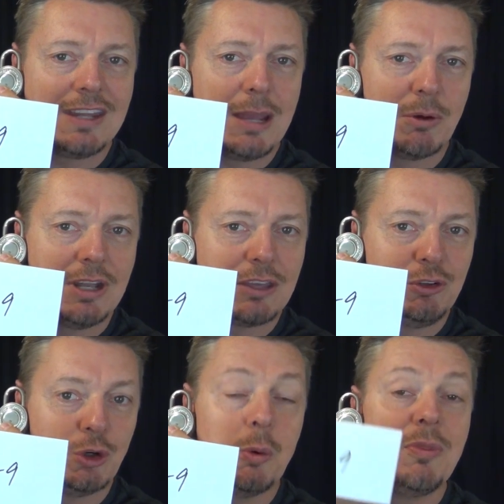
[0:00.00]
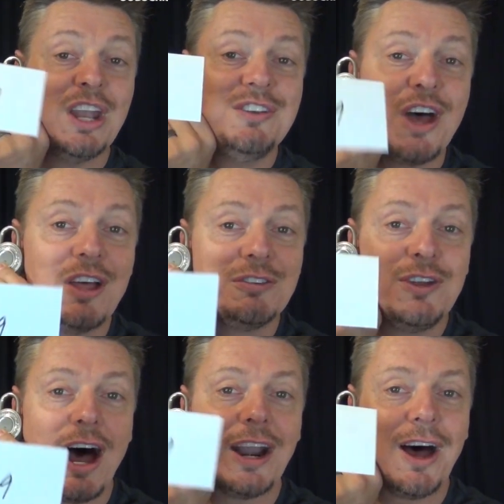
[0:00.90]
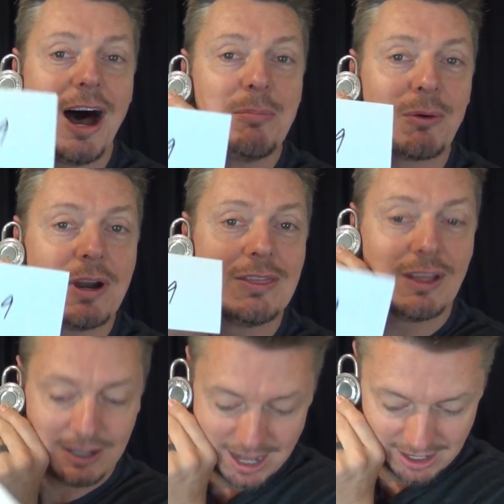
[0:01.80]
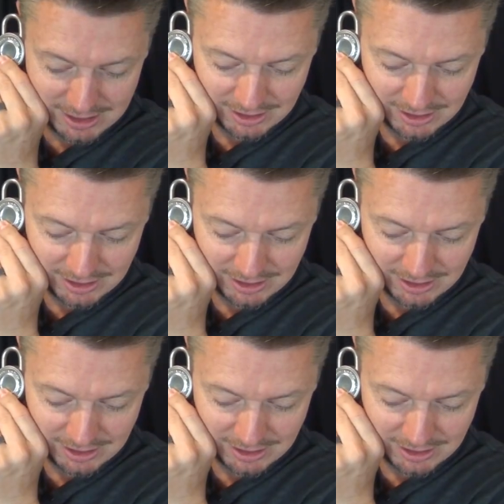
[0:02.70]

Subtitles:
table next to them that does not operate the lock.